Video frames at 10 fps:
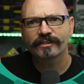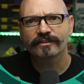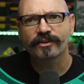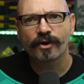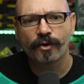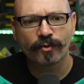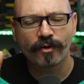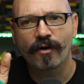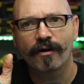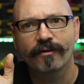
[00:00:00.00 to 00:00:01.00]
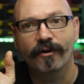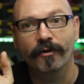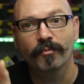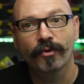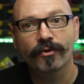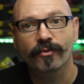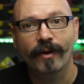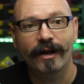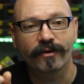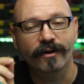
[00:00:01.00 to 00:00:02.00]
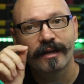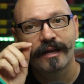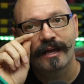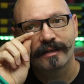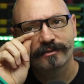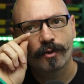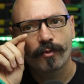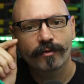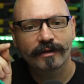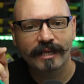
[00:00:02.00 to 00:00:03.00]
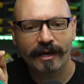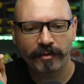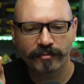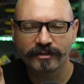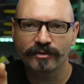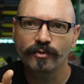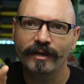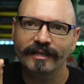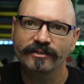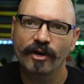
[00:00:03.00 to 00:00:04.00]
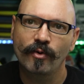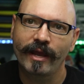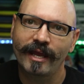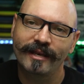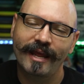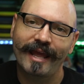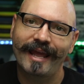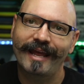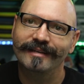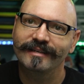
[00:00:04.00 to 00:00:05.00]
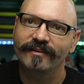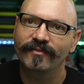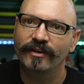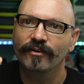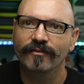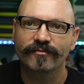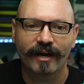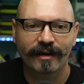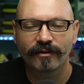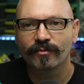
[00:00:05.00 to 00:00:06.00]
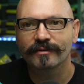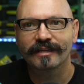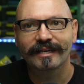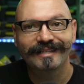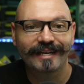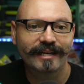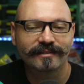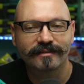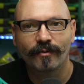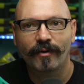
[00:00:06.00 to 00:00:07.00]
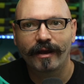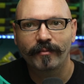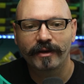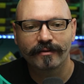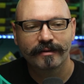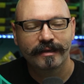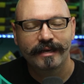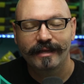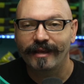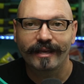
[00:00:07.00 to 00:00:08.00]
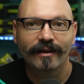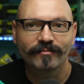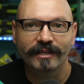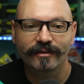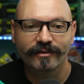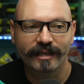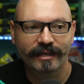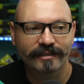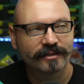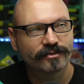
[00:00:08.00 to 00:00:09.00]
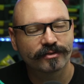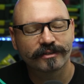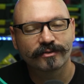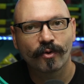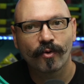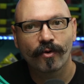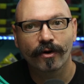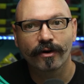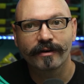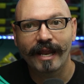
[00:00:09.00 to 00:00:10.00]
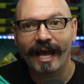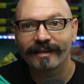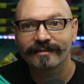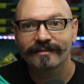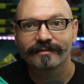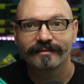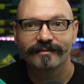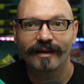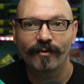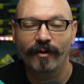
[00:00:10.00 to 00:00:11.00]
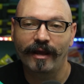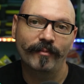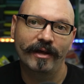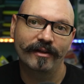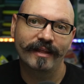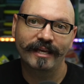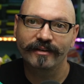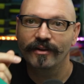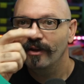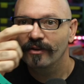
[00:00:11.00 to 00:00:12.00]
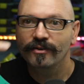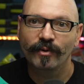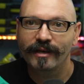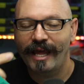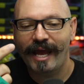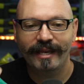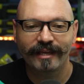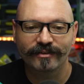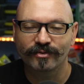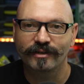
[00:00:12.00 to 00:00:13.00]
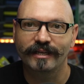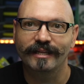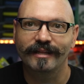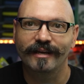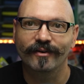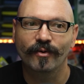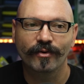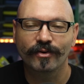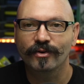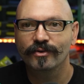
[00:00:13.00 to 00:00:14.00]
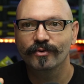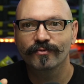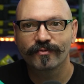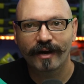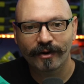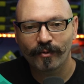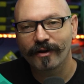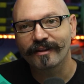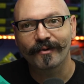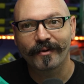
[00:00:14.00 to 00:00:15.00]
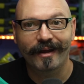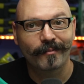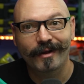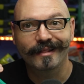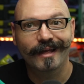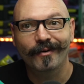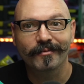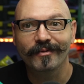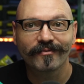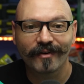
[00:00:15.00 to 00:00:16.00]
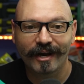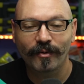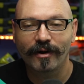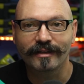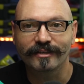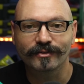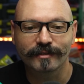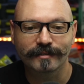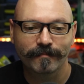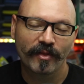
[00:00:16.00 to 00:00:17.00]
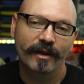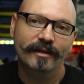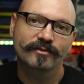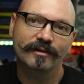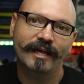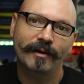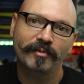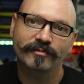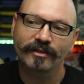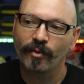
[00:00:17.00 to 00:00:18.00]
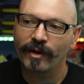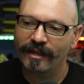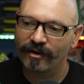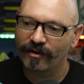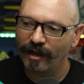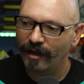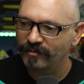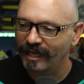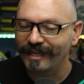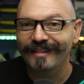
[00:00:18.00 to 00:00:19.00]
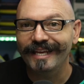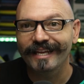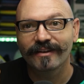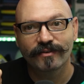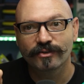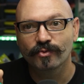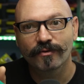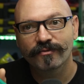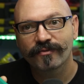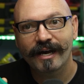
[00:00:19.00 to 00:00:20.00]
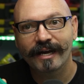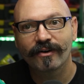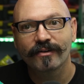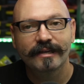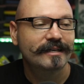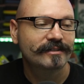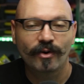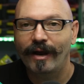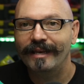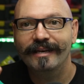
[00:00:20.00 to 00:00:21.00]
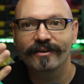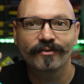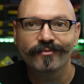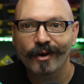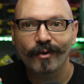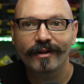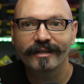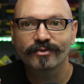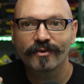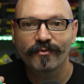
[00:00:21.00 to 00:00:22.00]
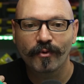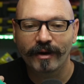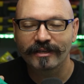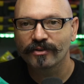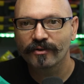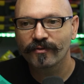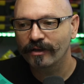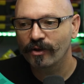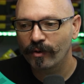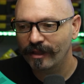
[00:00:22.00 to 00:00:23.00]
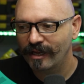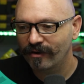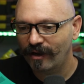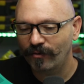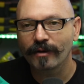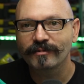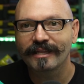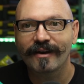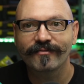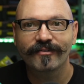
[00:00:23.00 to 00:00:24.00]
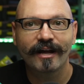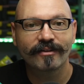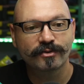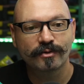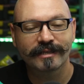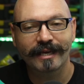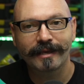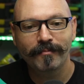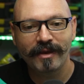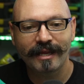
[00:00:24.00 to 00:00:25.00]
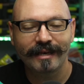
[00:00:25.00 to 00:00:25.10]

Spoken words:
code on our border router. And so what we would allow people to do is go in and configure a file that was like dns.yml. And they could update their DNS entries, or nat.yml, and they could do a NAT entry in there, or you could do firewall.yml, and that would be firewall entries. So it allow people to go in there and update the individual file. So I need a new firewall entry for my server. I'd go in there, I would update that file. As soon as I commit it,